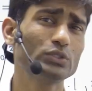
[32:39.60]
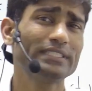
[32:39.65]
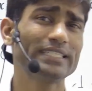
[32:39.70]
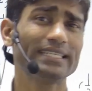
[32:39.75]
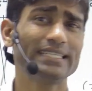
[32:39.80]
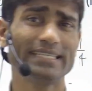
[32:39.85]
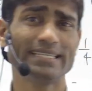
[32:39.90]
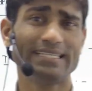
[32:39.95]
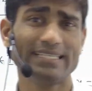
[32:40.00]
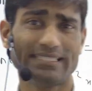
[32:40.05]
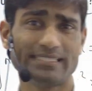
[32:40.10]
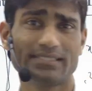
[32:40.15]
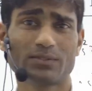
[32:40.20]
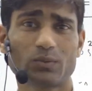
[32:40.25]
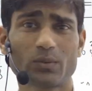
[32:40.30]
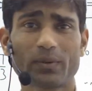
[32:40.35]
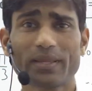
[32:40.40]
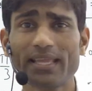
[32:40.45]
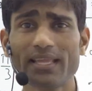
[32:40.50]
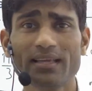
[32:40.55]
it is.
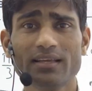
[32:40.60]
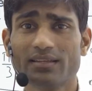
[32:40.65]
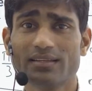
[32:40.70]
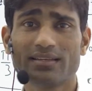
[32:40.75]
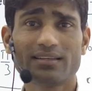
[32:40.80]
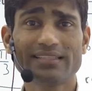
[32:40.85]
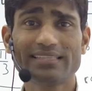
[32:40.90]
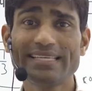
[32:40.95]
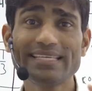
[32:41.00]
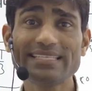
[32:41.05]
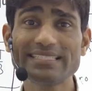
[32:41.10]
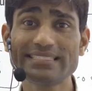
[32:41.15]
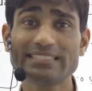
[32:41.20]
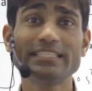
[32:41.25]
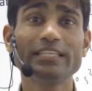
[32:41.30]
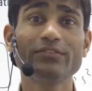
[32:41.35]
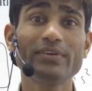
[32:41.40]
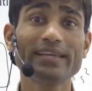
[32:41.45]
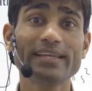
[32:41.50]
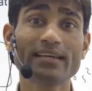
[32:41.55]
Okay, nothing is
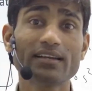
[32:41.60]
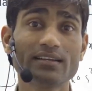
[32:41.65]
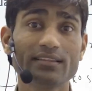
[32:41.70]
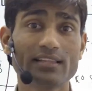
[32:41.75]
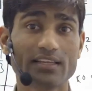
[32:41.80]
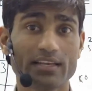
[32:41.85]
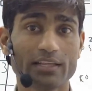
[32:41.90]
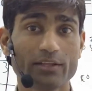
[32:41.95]
difficult there.